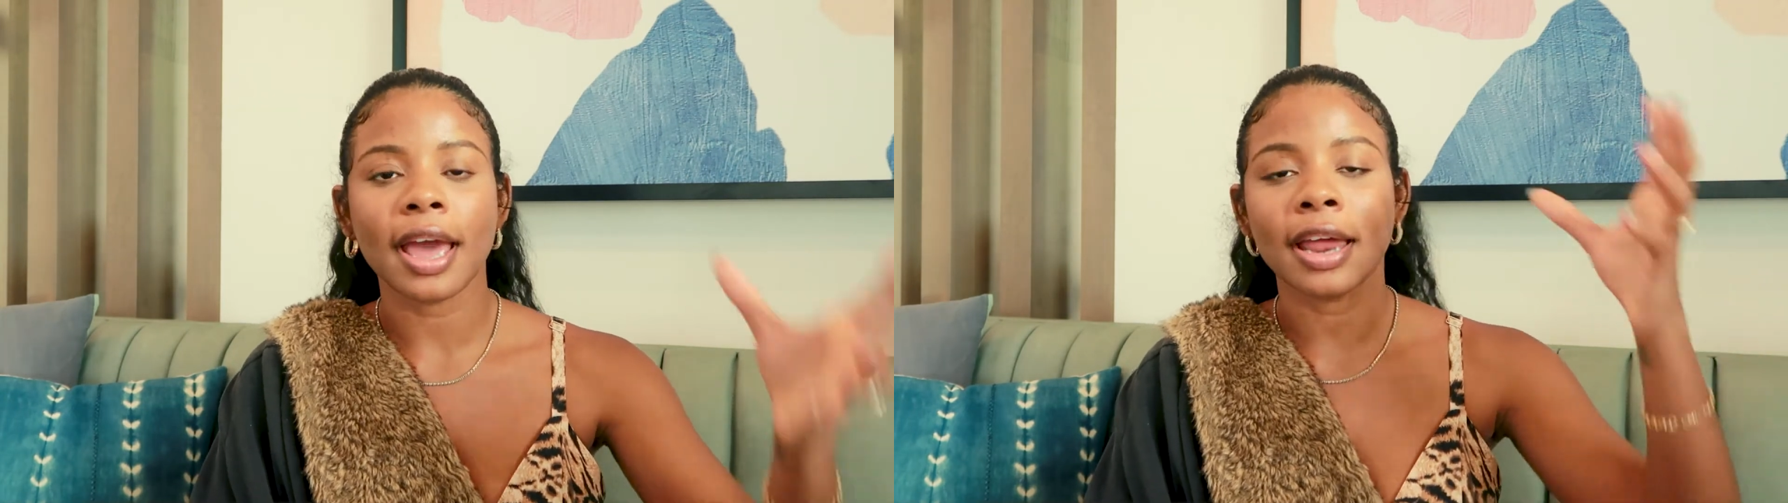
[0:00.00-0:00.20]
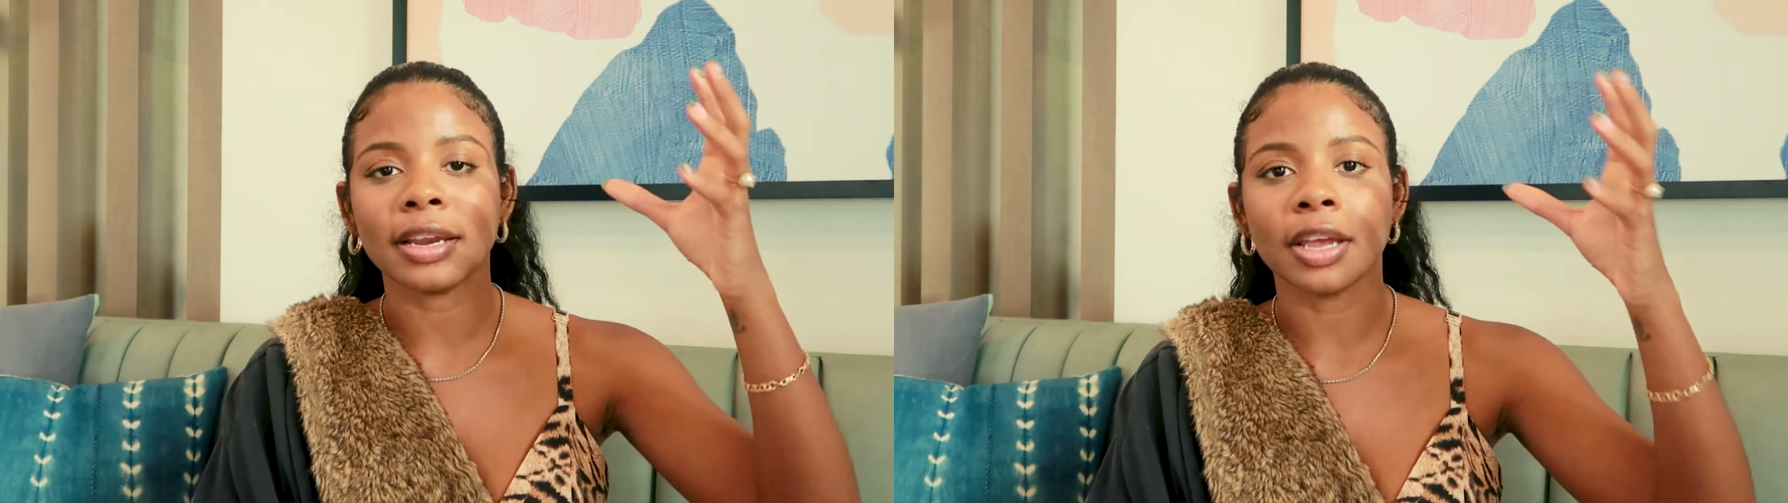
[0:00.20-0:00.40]

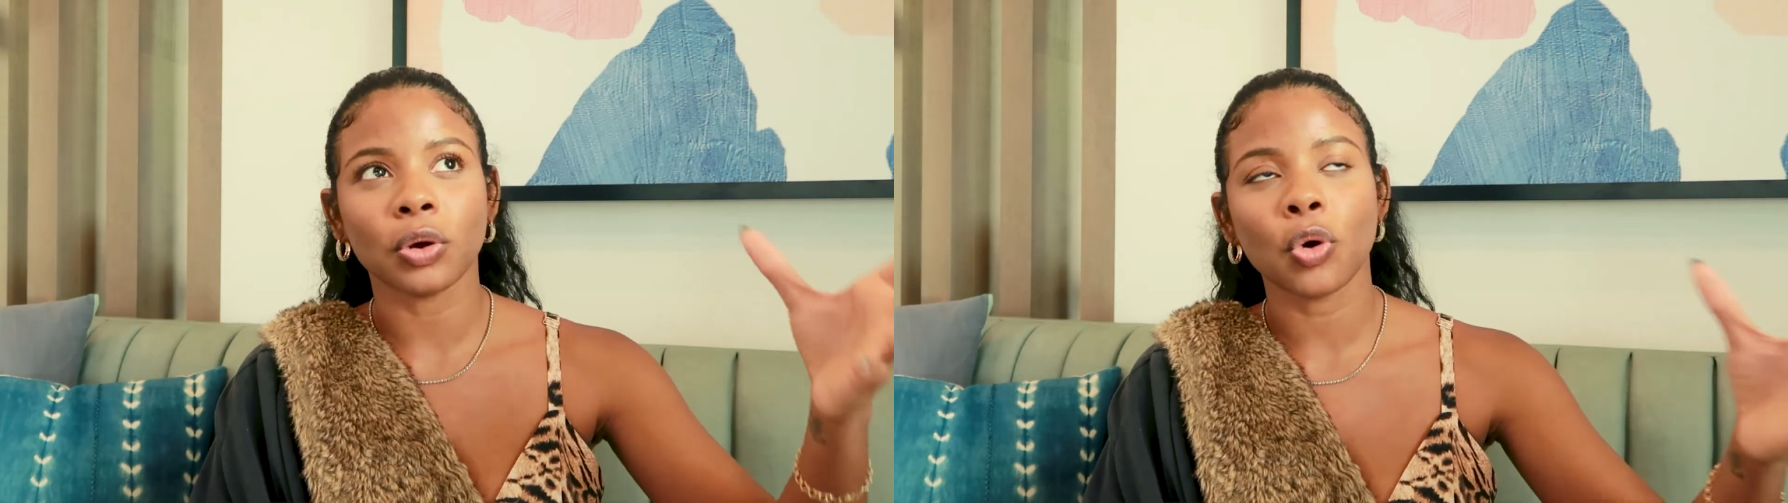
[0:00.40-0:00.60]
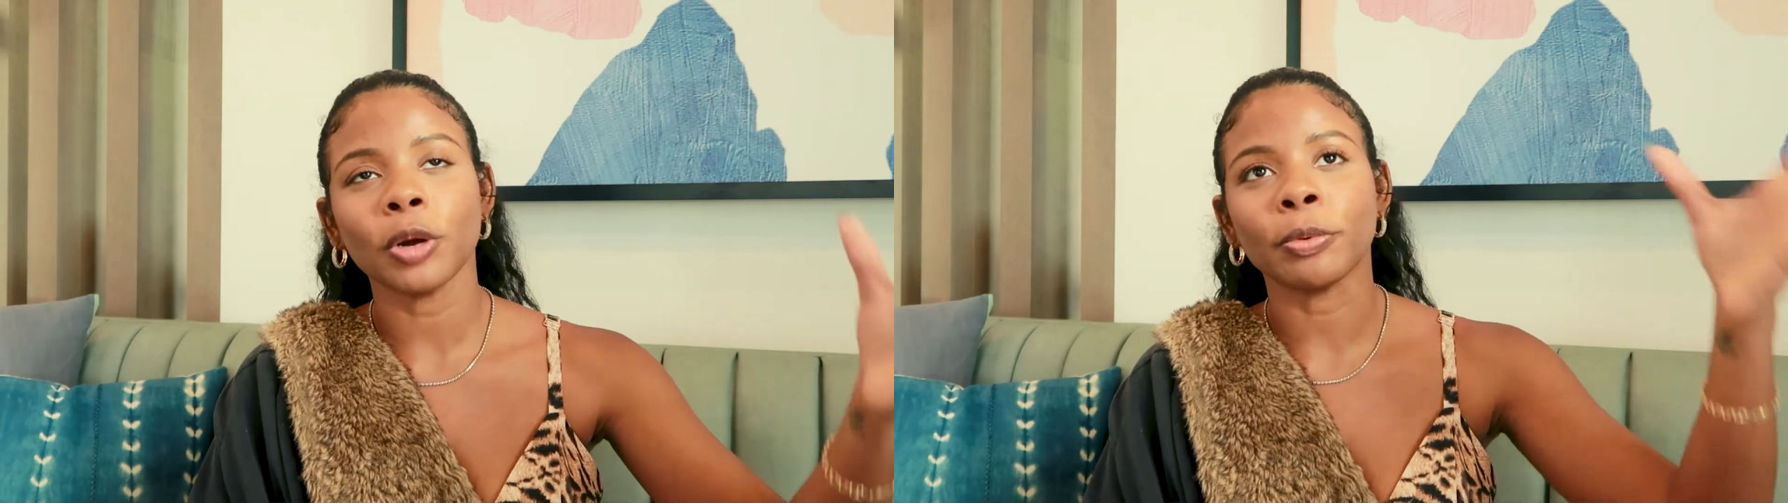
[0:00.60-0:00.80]
and
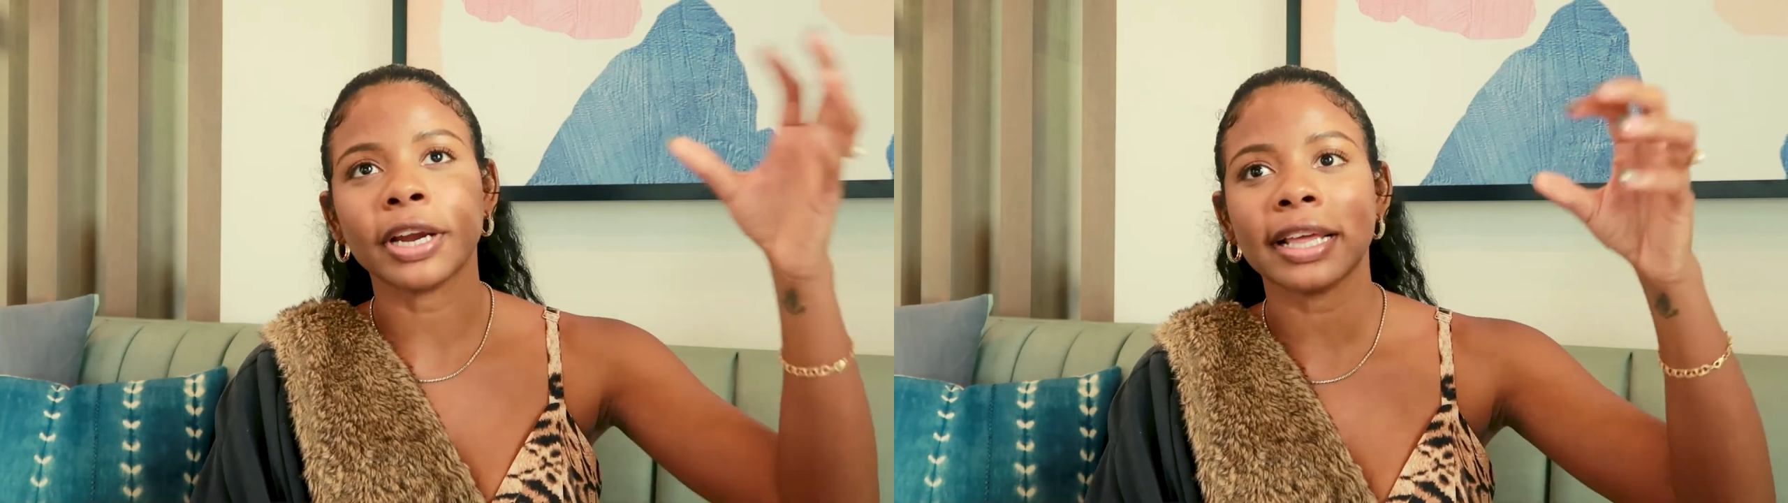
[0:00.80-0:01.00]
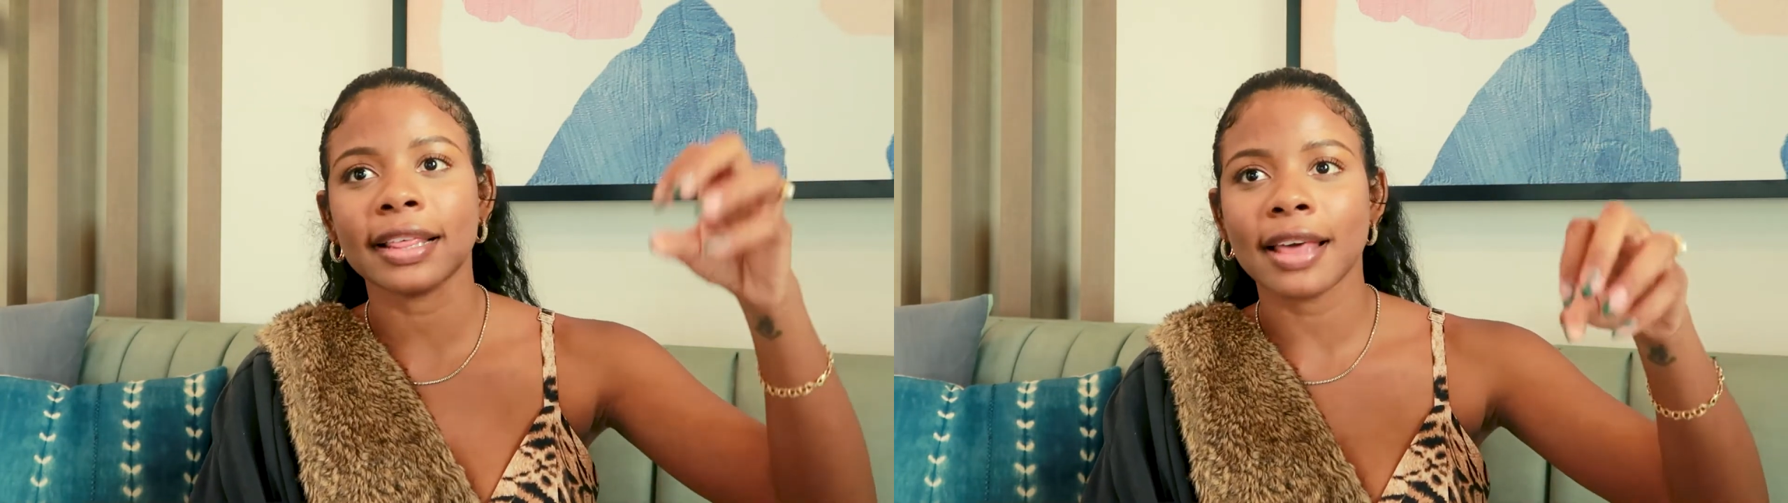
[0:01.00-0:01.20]

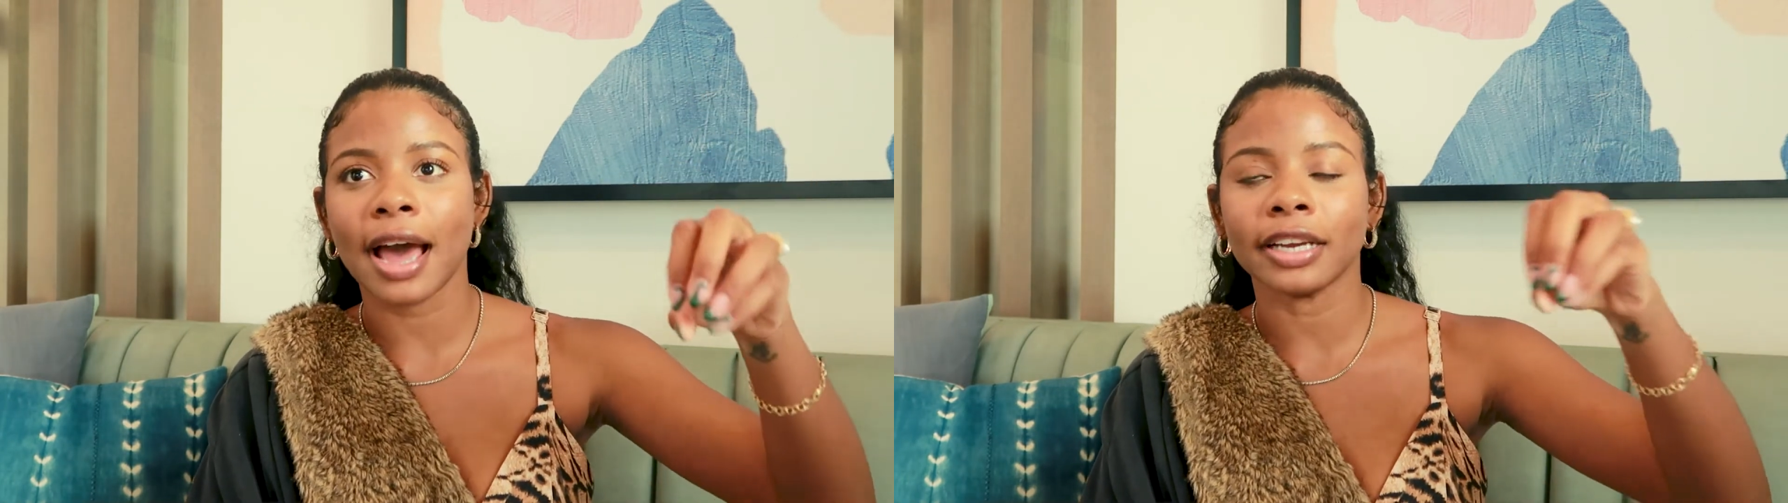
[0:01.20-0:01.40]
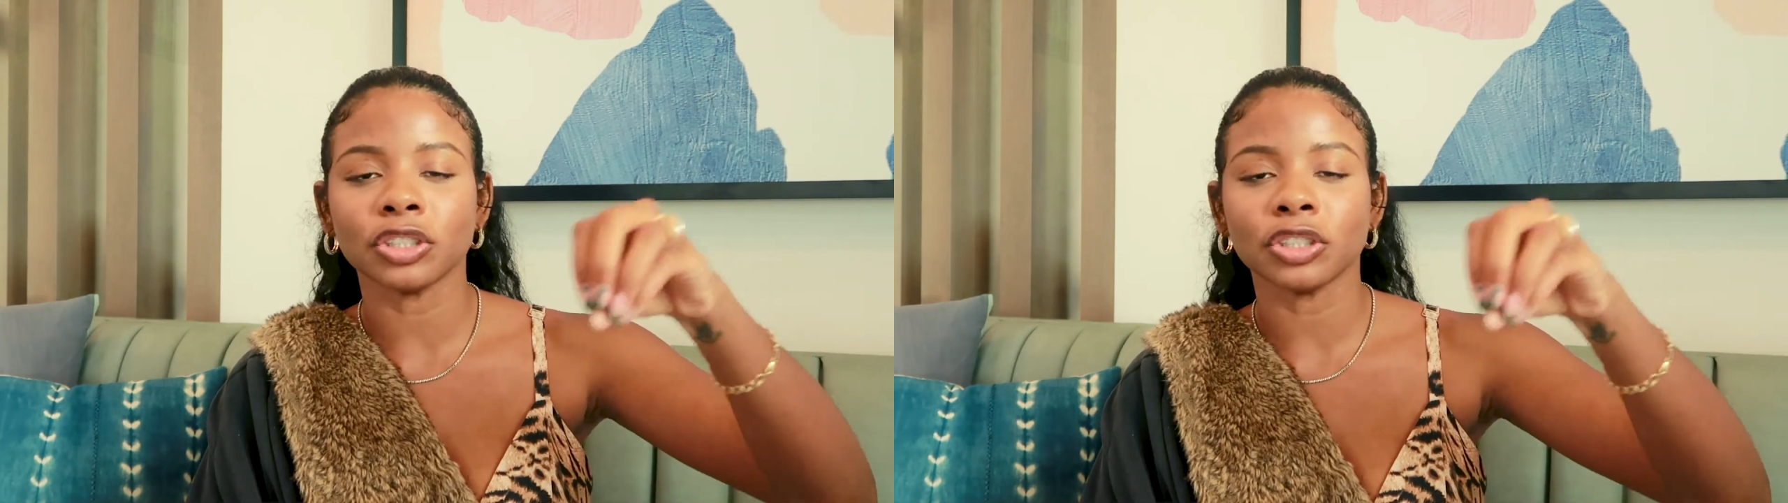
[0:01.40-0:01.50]
incorporating that